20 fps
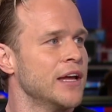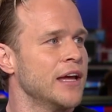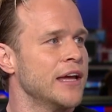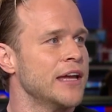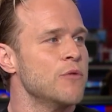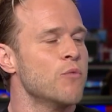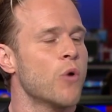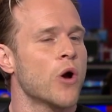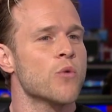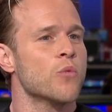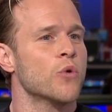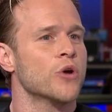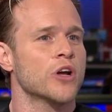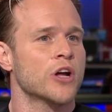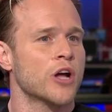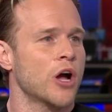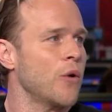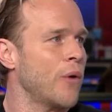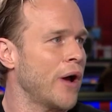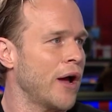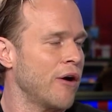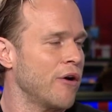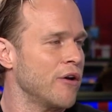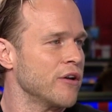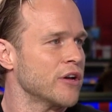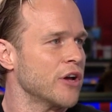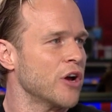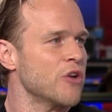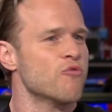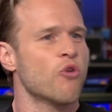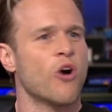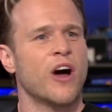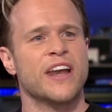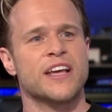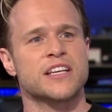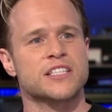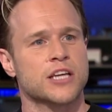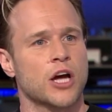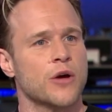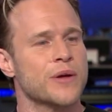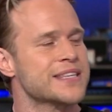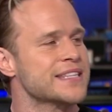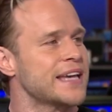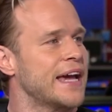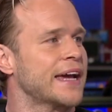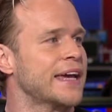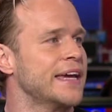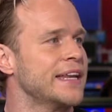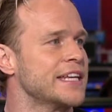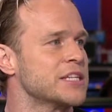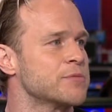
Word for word: he won't want to go out and go, right, let's go attacking,